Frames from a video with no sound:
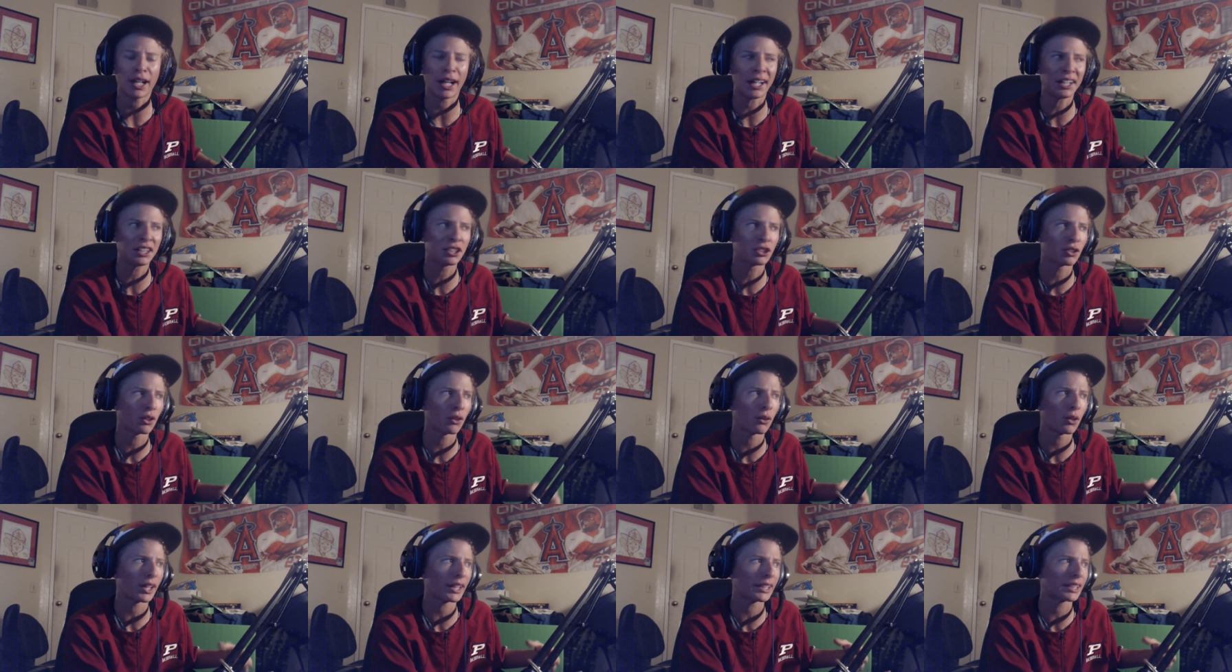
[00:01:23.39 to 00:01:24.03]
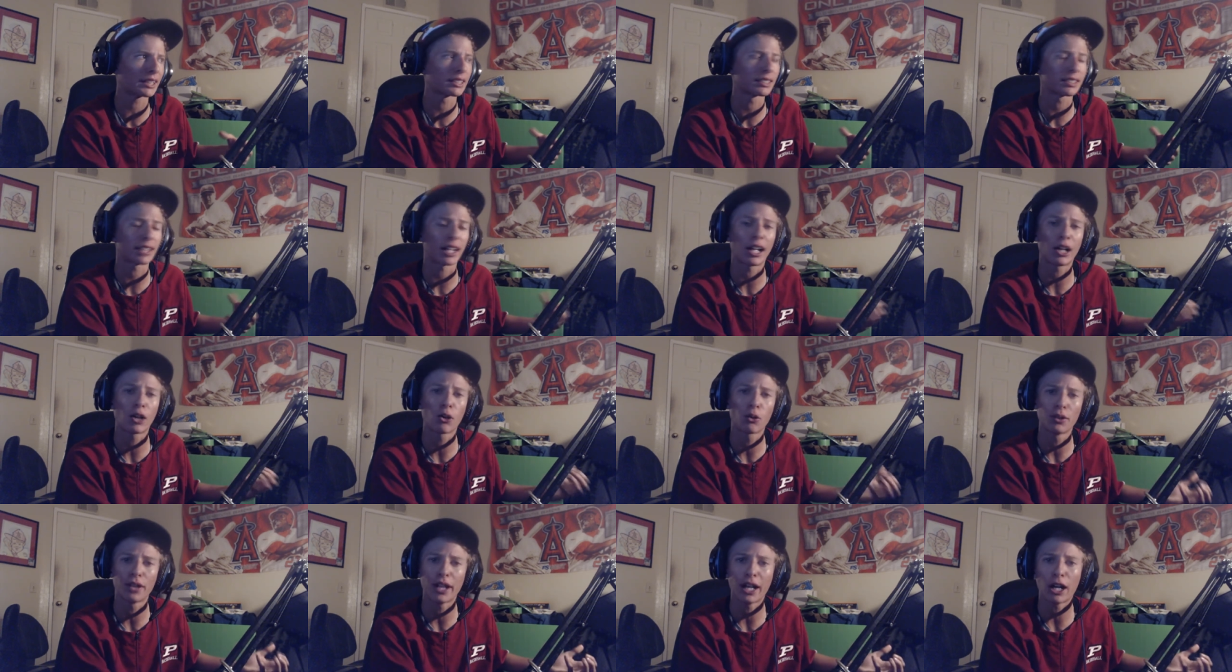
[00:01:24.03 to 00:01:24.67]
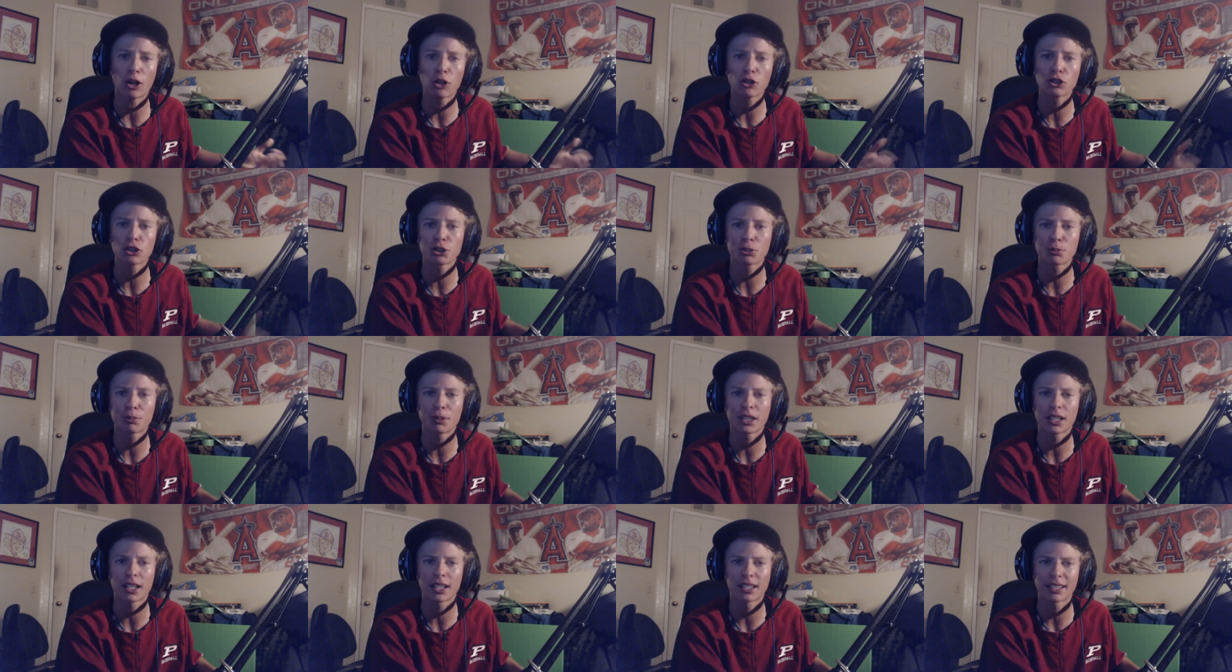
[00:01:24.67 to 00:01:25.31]
I just don't like his style now,
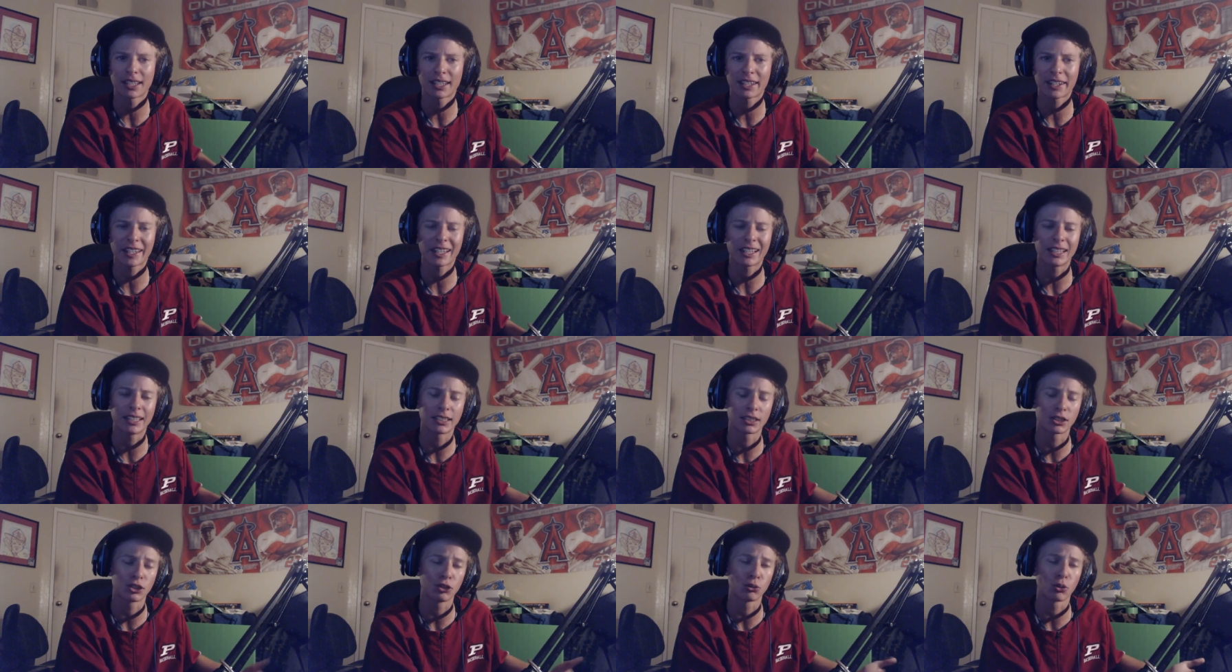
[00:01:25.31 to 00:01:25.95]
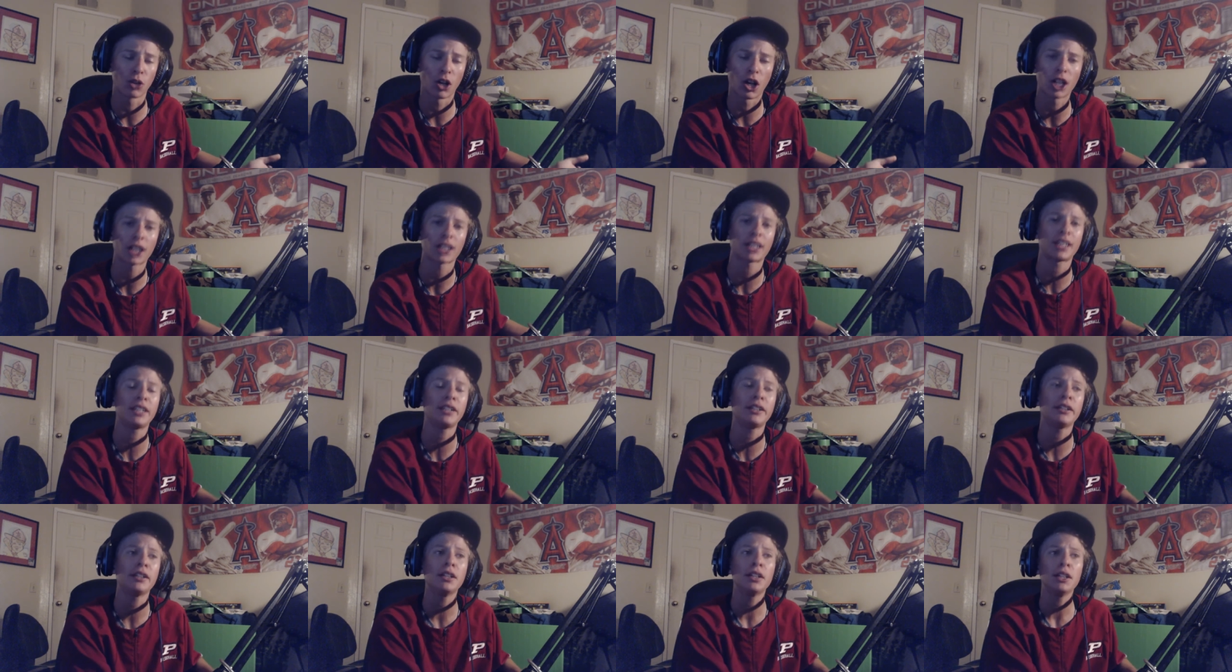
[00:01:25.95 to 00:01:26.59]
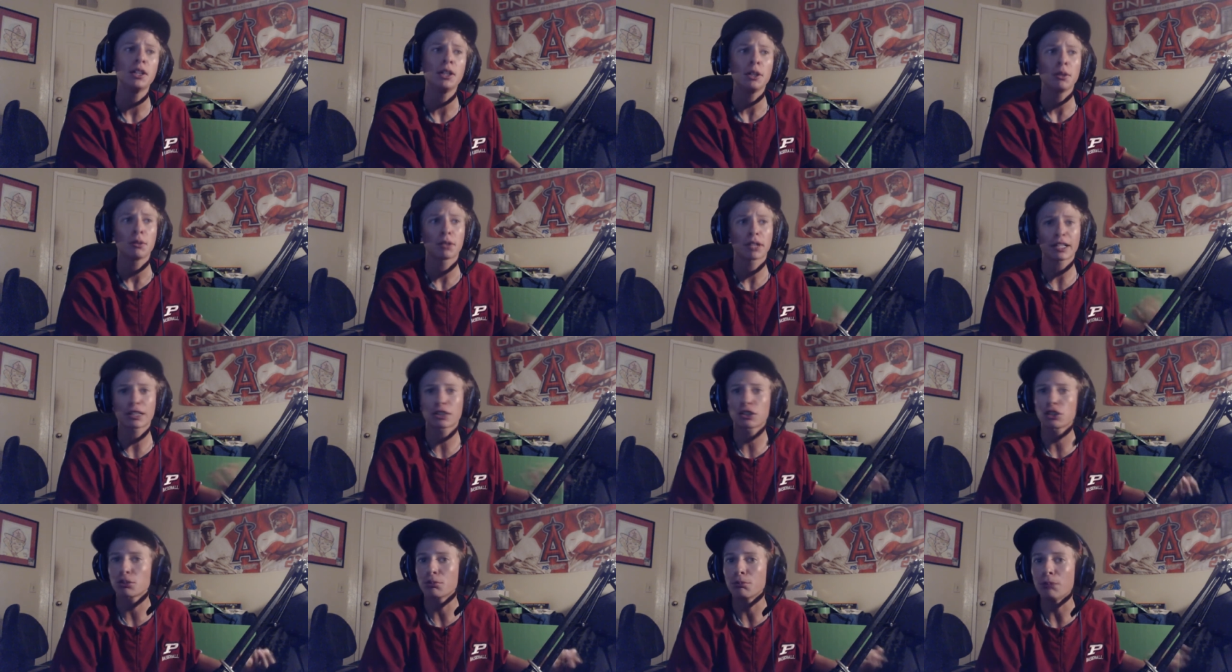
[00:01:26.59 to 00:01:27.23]
just because I think he's too cocky. So
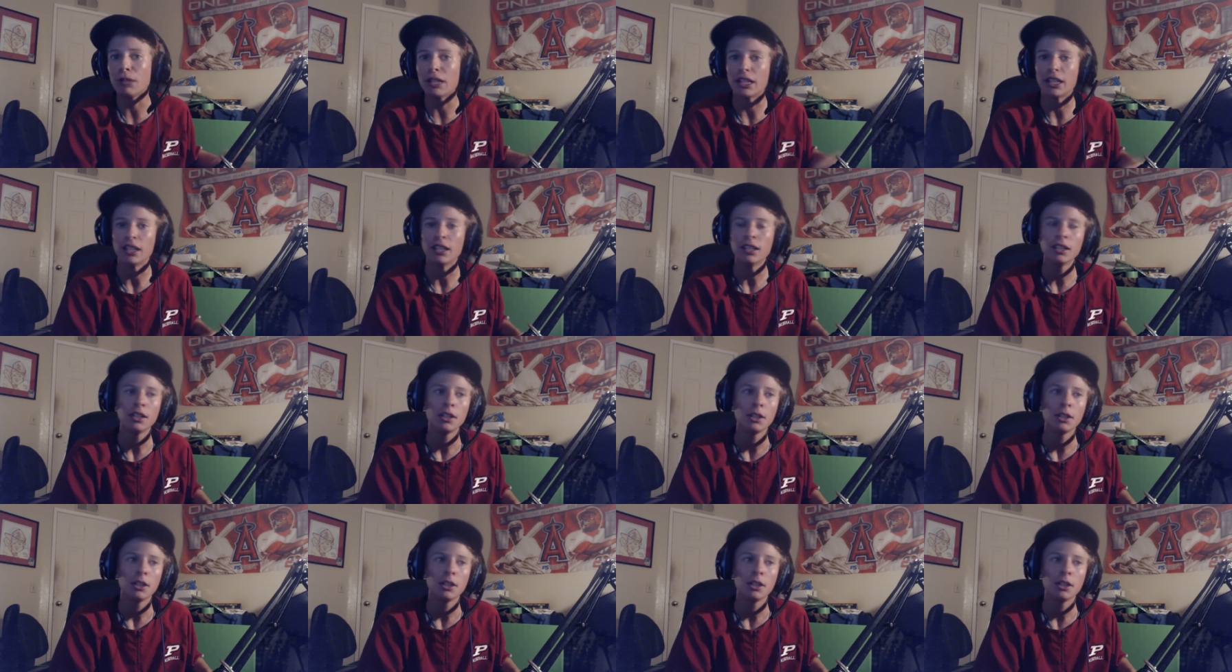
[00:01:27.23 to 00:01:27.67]
that's just me